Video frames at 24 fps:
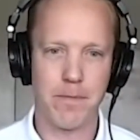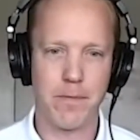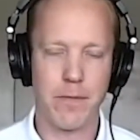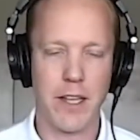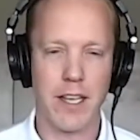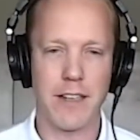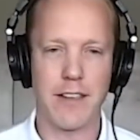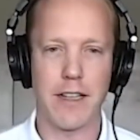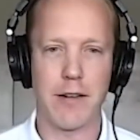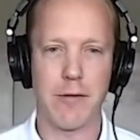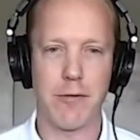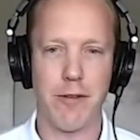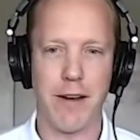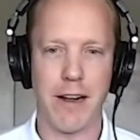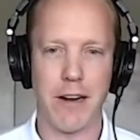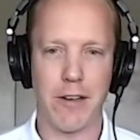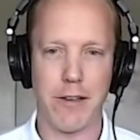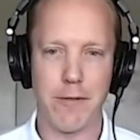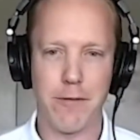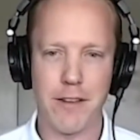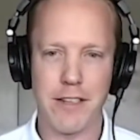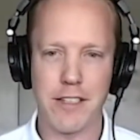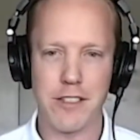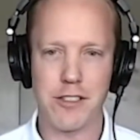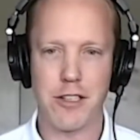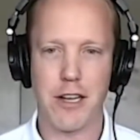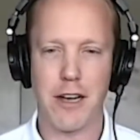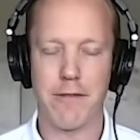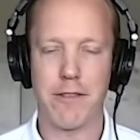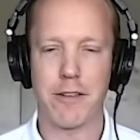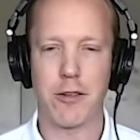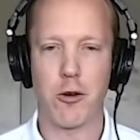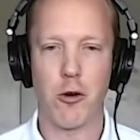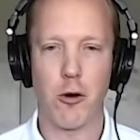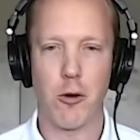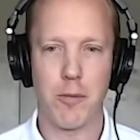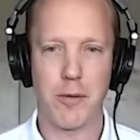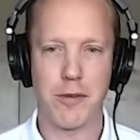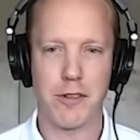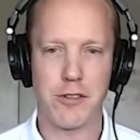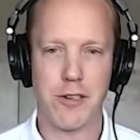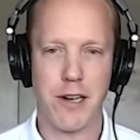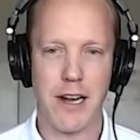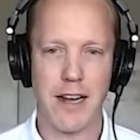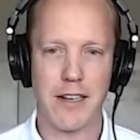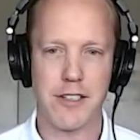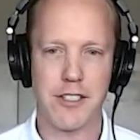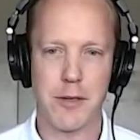And then finally finished off in corporate
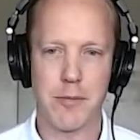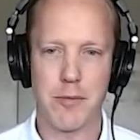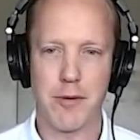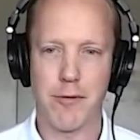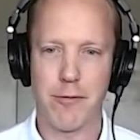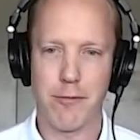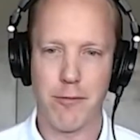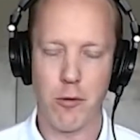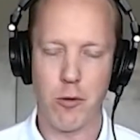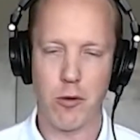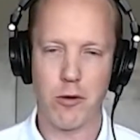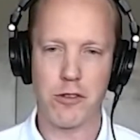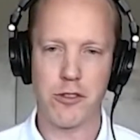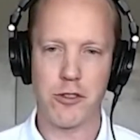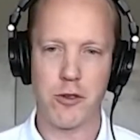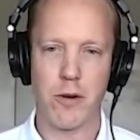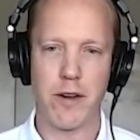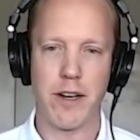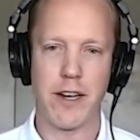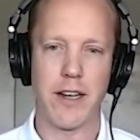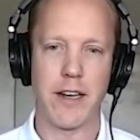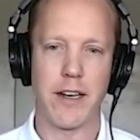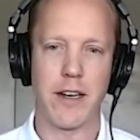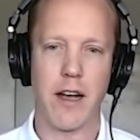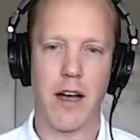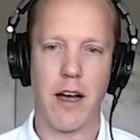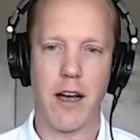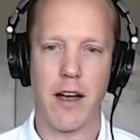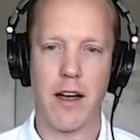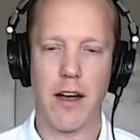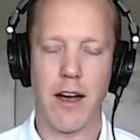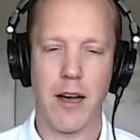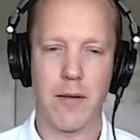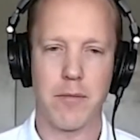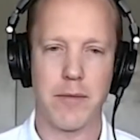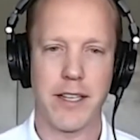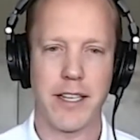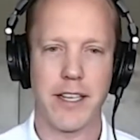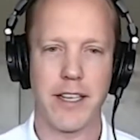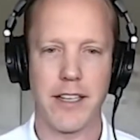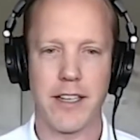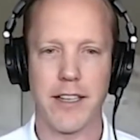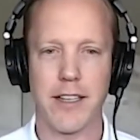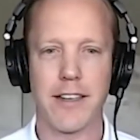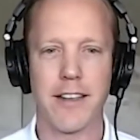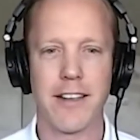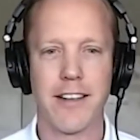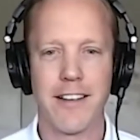strategy before joining
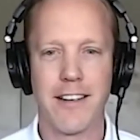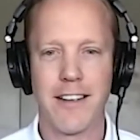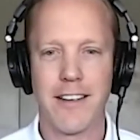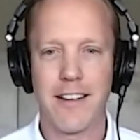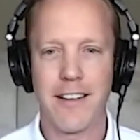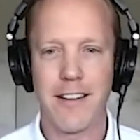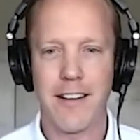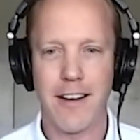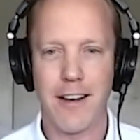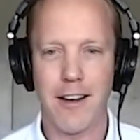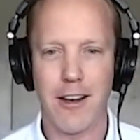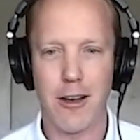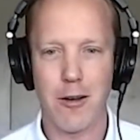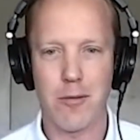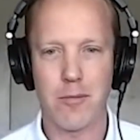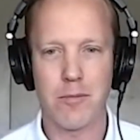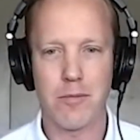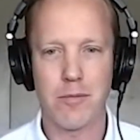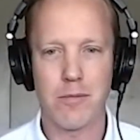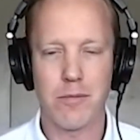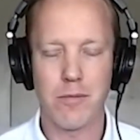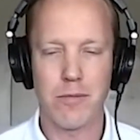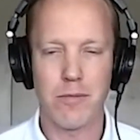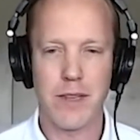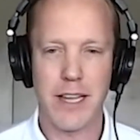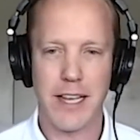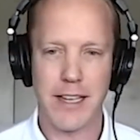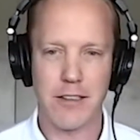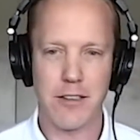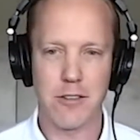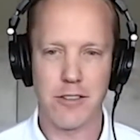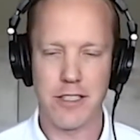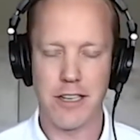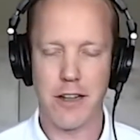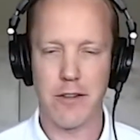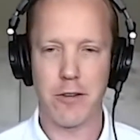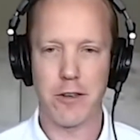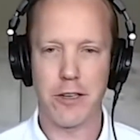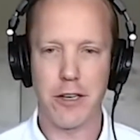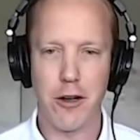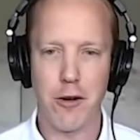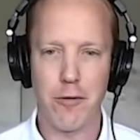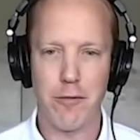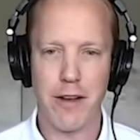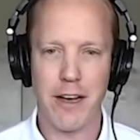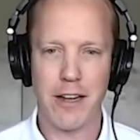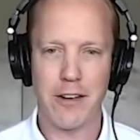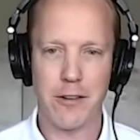Omniki. There's another
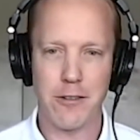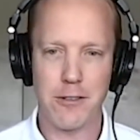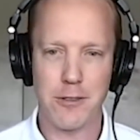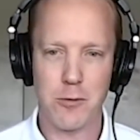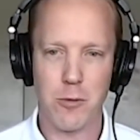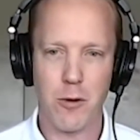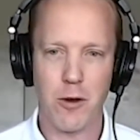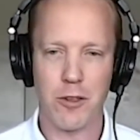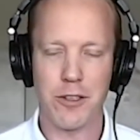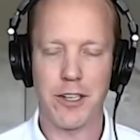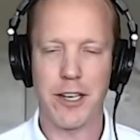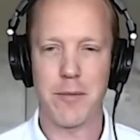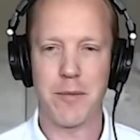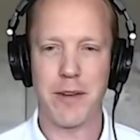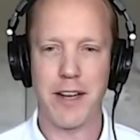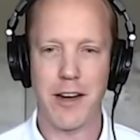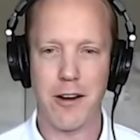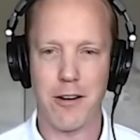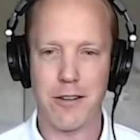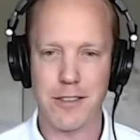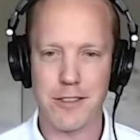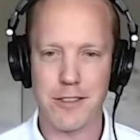co-founder as well named Aaron